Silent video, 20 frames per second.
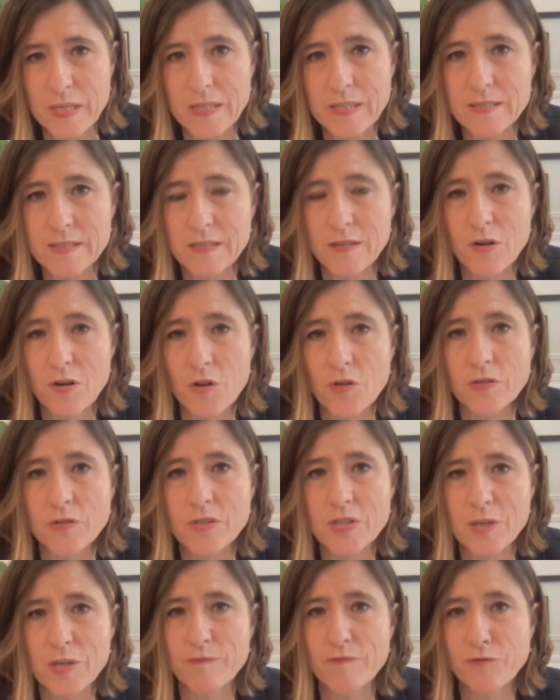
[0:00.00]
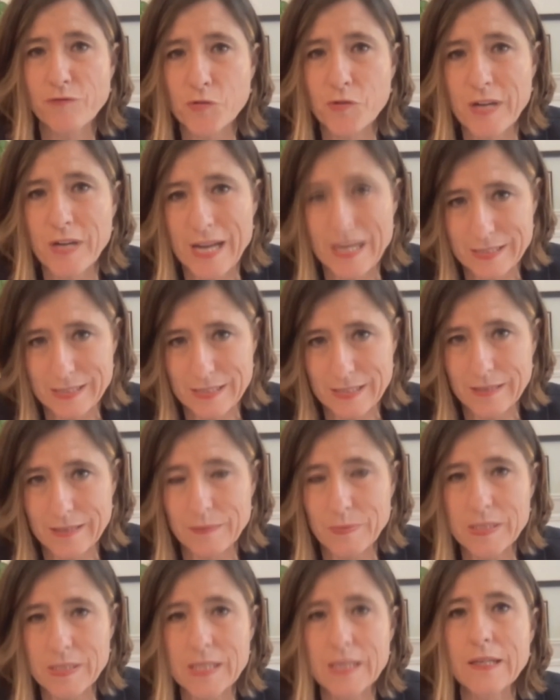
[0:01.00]
weak is in long-term
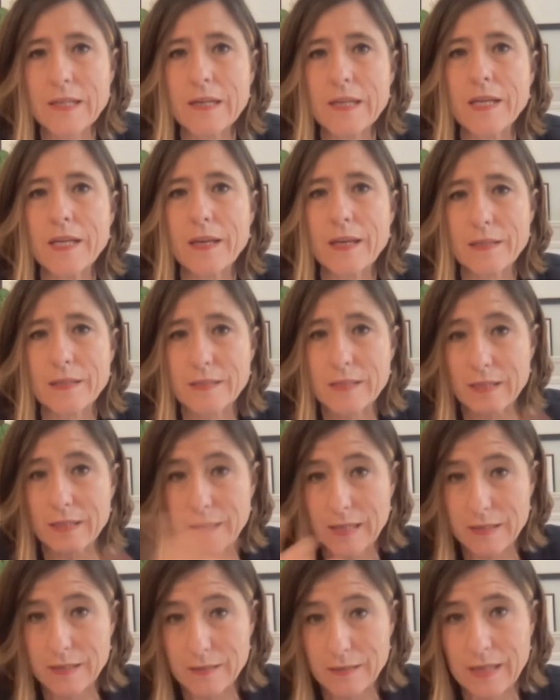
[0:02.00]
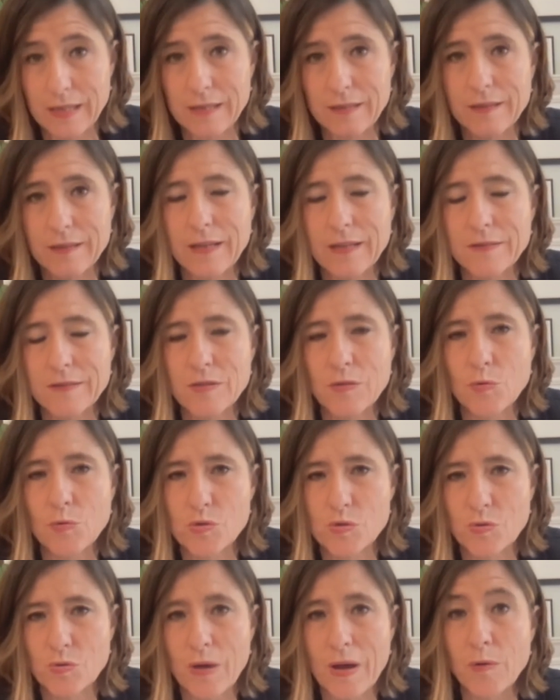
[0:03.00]
forecasting, particularly, and
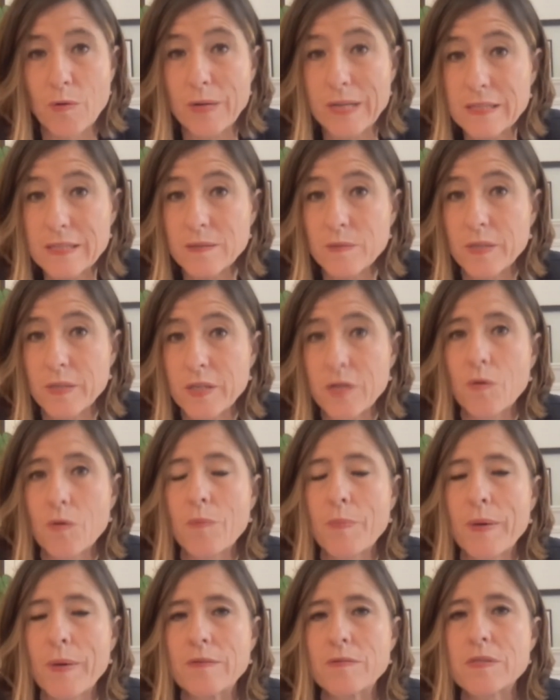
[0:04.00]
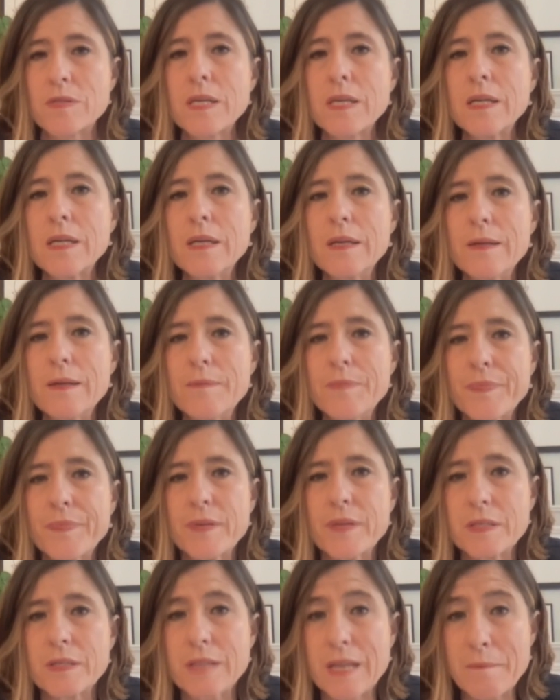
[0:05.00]
also how little we know about
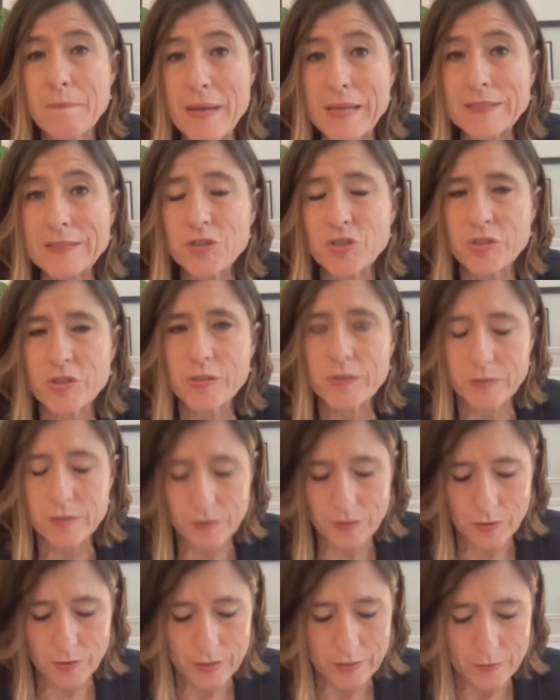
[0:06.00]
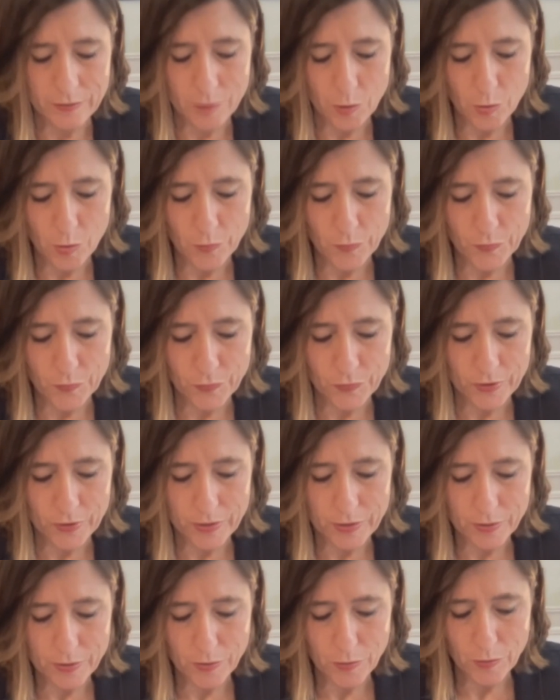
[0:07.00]
the dimension of
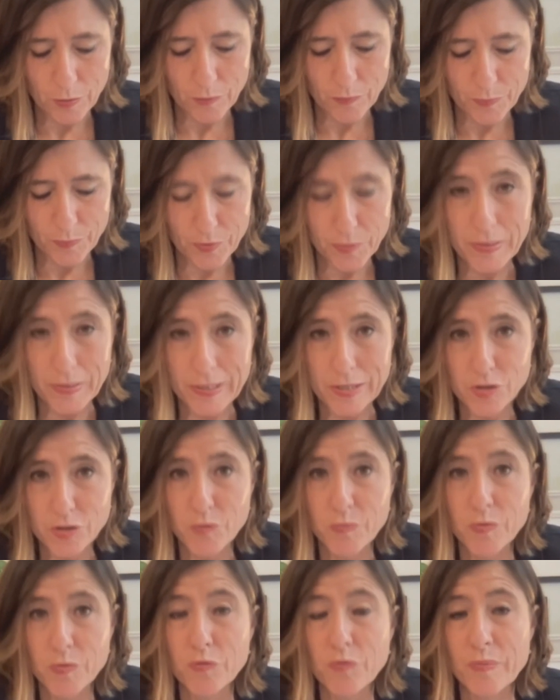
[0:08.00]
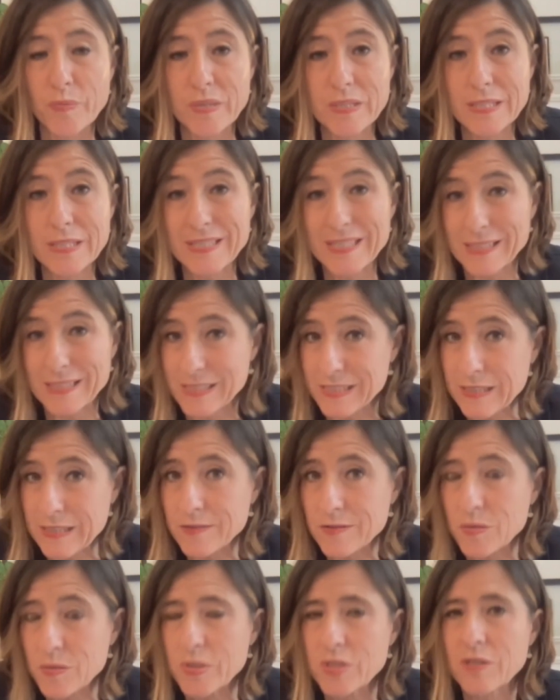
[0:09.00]
population movement and the
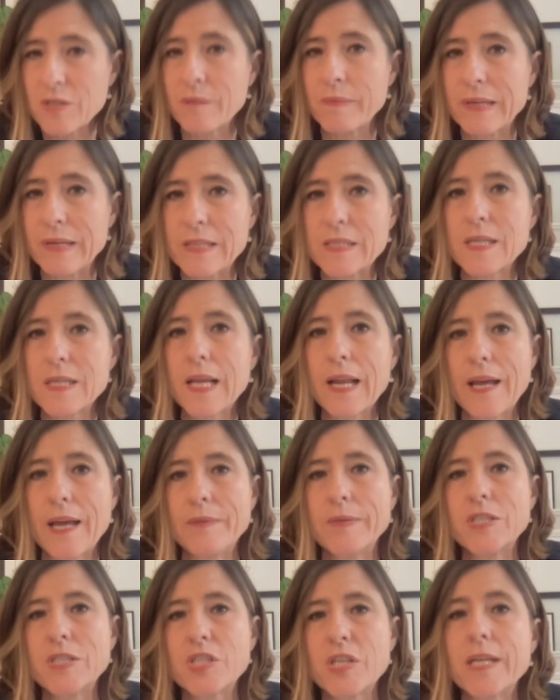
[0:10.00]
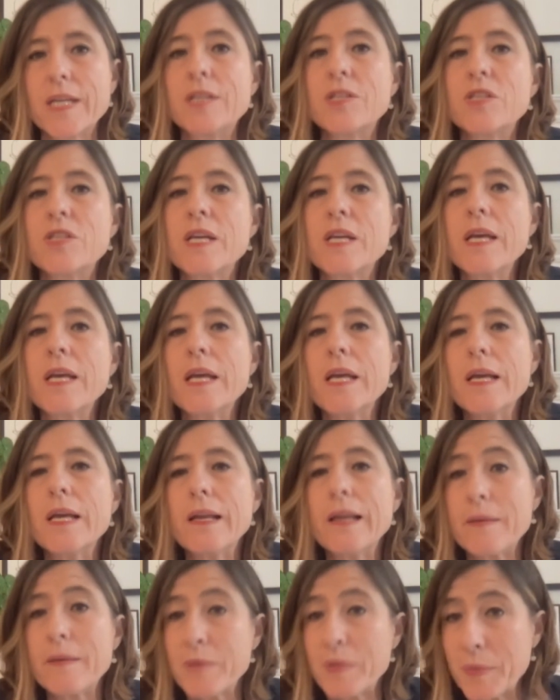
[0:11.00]
extent to which it can be linked to climate
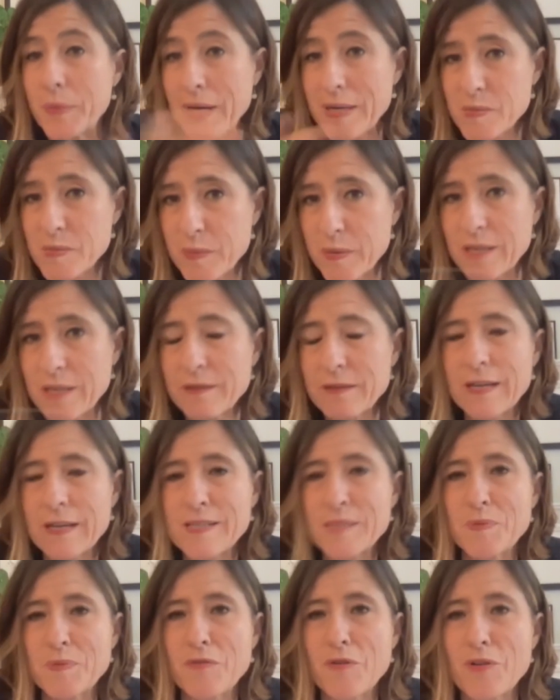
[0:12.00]
change. Let me perhaps be as